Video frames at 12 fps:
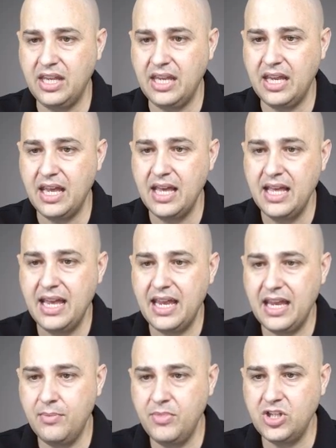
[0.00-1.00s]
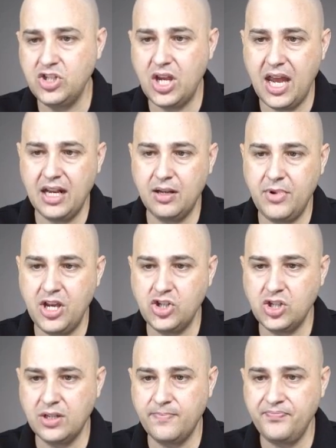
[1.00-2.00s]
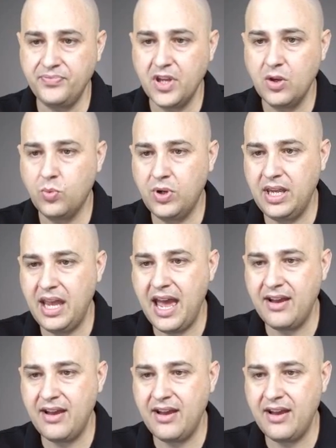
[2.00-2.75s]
the image animation, we